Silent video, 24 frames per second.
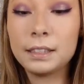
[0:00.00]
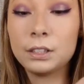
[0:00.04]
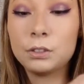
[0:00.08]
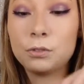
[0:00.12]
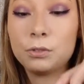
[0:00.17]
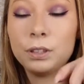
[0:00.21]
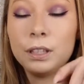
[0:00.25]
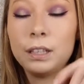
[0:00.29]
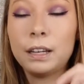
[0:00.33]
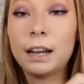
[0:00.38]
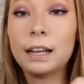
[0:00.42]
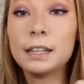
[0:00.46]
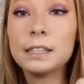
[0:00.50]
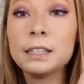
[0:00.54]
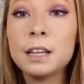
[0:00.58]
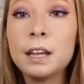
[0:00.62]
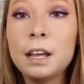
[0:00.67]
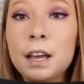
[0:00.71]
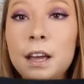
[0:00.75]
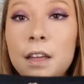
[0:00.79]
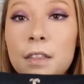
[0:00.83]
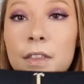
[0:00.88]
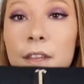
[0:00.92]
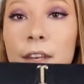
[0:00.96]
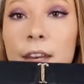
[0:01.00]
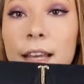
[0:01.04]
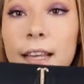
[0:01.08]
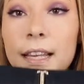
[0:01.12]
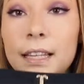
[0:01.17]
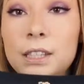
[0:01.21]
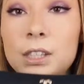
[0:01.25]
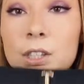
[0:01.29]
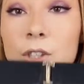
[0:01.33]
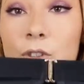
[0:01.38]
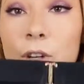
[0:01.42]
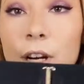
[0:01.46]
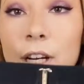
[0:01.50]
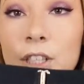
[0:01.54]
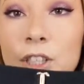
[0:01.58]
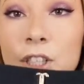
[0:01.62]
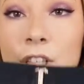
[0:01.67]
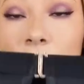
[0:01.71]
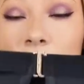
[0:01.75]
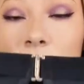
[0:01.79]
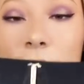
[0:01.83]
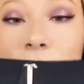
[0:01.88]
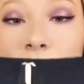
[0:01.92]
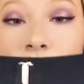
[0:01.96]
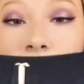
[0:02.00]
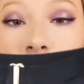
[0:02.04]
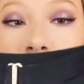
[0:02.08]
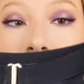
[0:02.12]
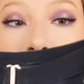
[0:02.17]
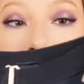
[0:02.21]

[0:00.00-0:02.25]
It's really nice. The neck is stretchy, so it's very